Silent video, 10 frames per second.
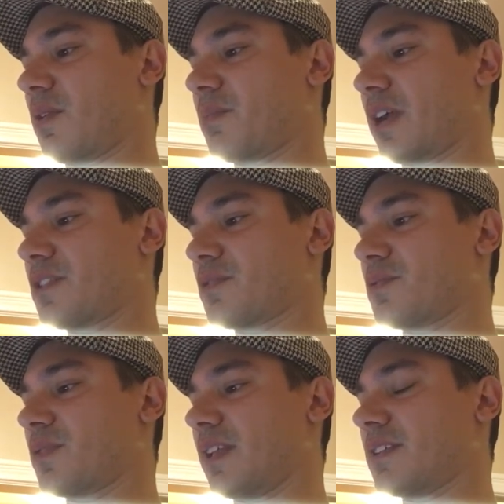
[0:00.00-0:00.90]
Rowe Price
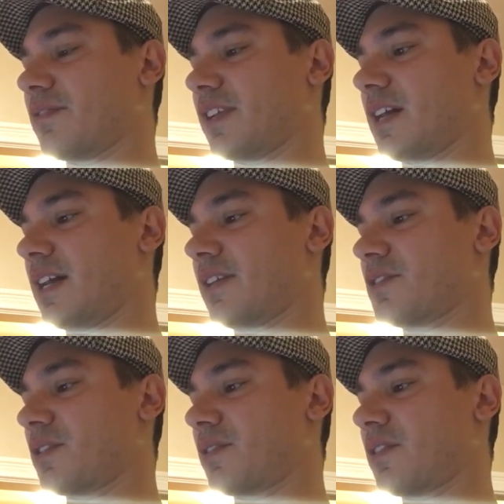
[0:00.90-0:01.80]
was relatively higher,
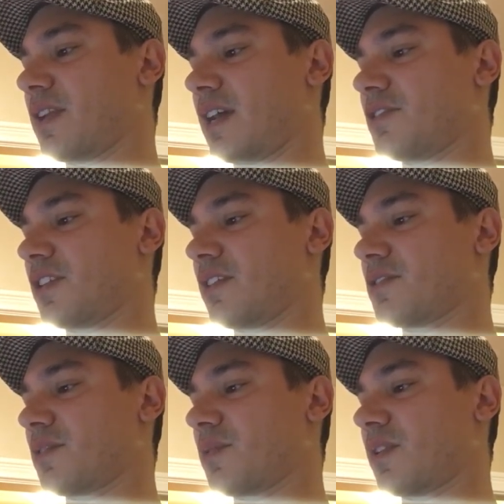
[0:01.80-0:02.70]
so her 9
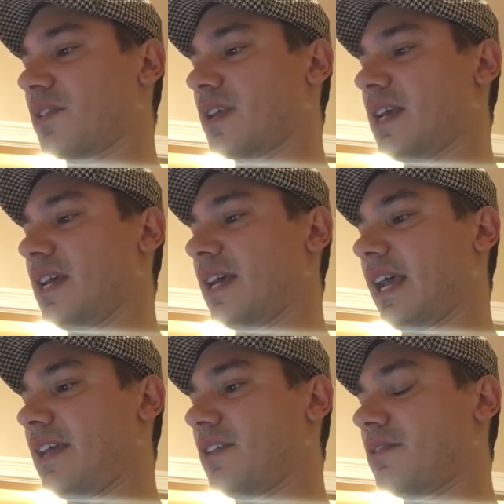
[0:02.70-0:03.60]
shares are worth
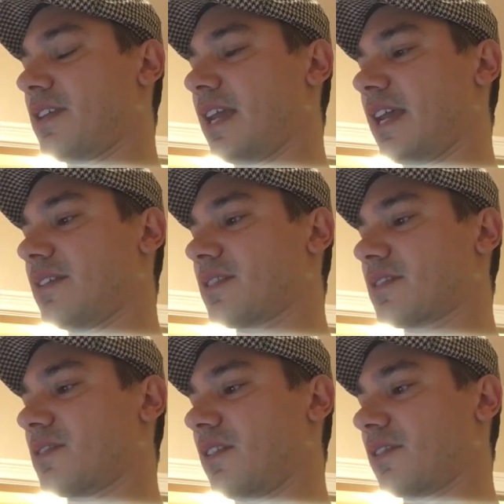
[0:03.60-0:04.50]

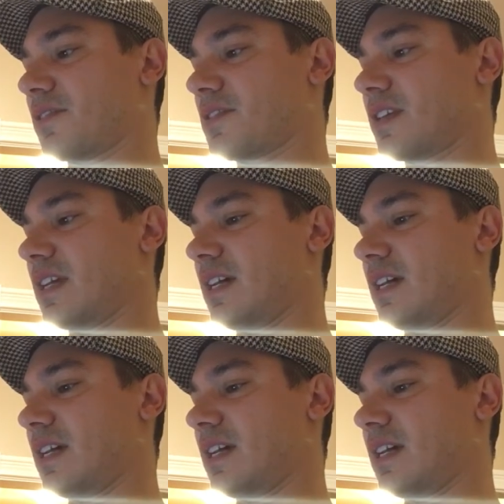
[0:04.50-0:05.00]
$886.